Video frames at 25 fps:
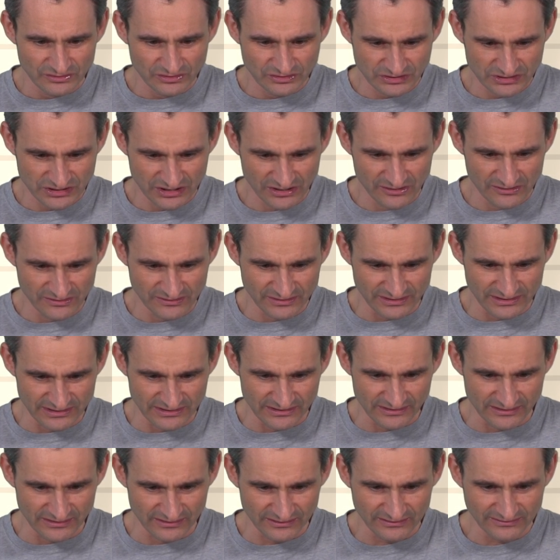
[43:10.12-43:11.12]
code
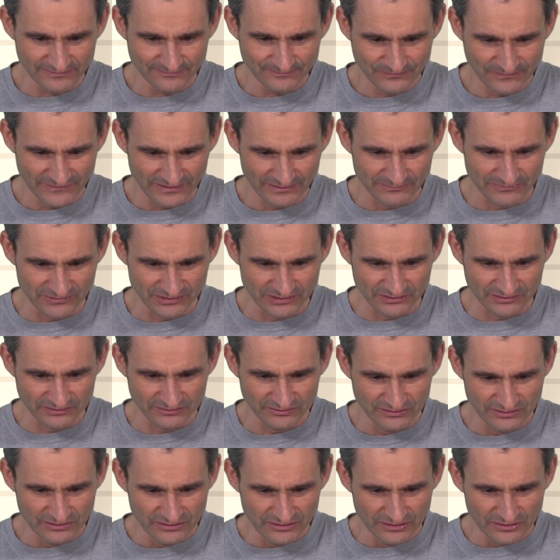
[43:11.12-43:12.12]
here. I'm going to
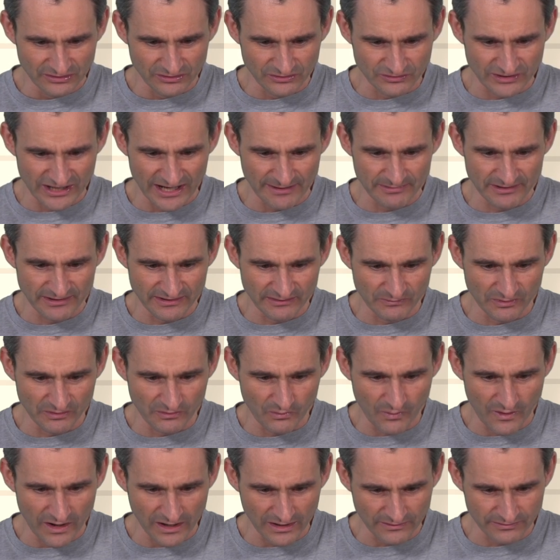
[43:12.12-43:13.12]
grab it and
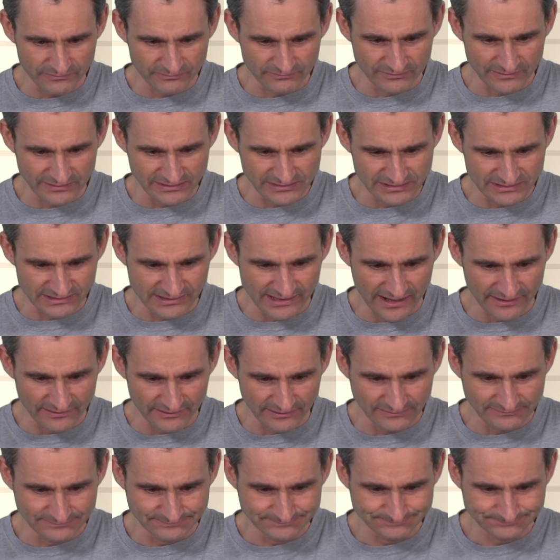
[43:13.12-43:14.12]
we'll walk through it together.